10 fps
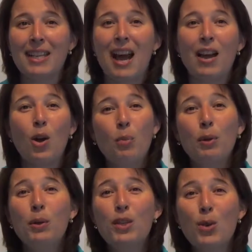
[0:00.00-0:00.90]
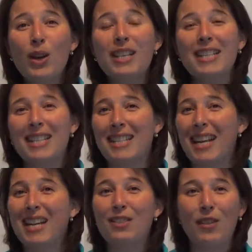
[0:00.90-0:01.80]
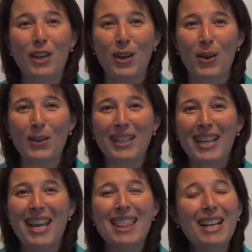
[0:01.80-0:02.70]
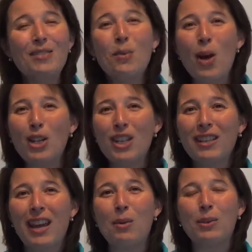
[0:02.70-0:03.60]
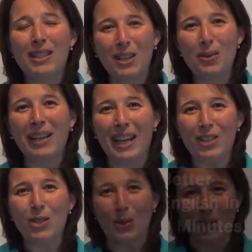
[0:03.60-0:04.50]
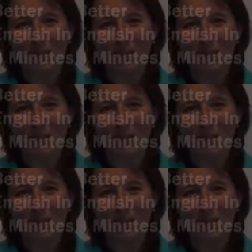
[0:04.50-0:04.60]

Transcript: I hope you enjoyed today's video. Thanks for watching, and we'll see you again soon.